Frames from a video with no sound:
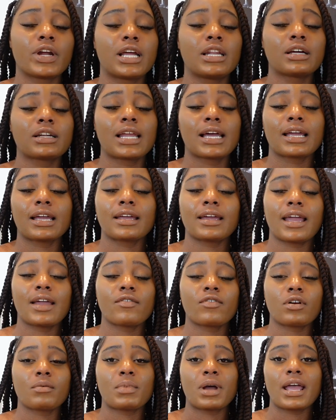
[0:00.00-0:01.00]
It looked like it came
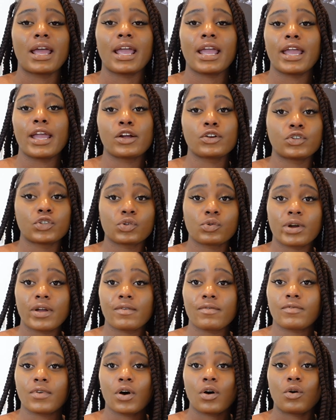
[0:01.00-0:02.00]
from an
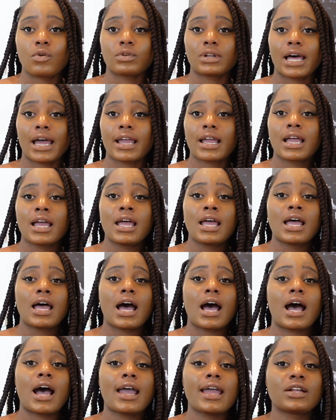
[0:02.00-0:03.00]
Android phone. Like,
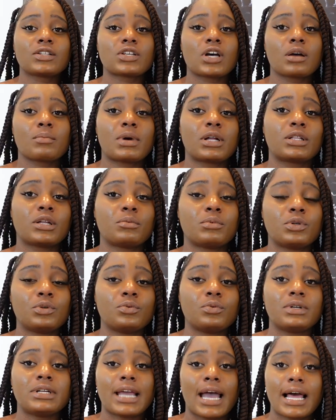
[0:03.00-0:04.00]
I ain't talking about them
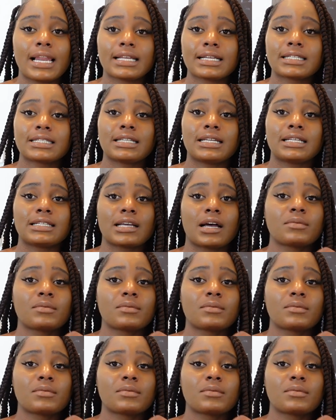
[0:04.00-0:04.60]
new Galaxies.